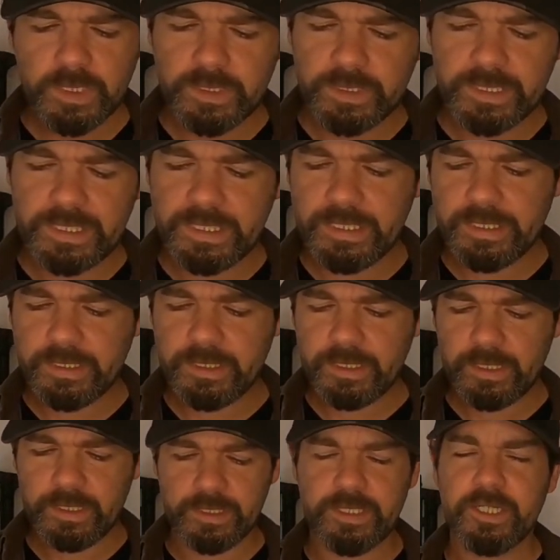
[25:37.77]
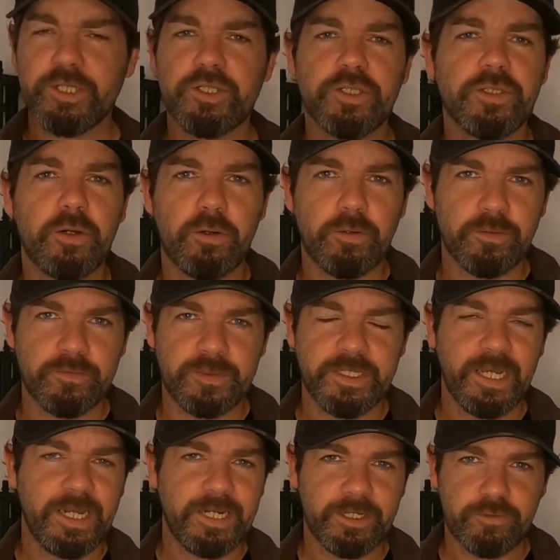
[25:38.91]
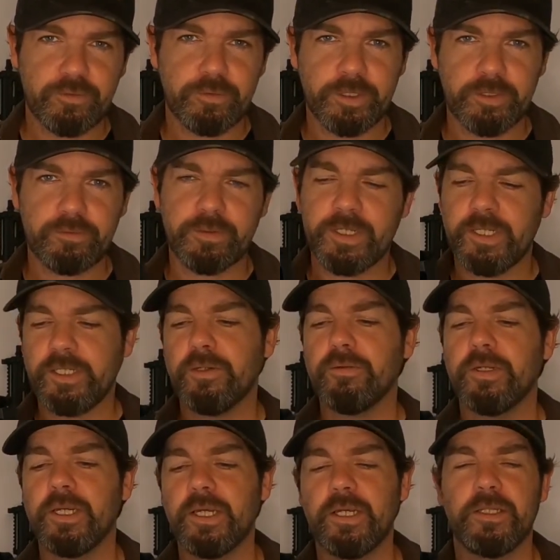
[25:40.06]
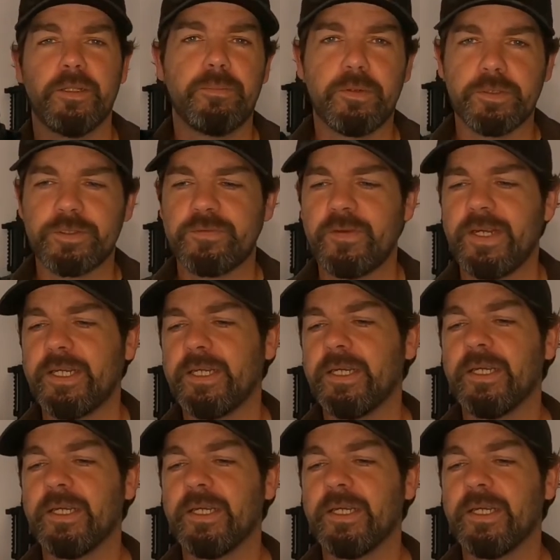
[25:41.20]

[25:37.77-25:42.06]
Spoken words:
The addition of the electronic trigger unit and the MOSFET,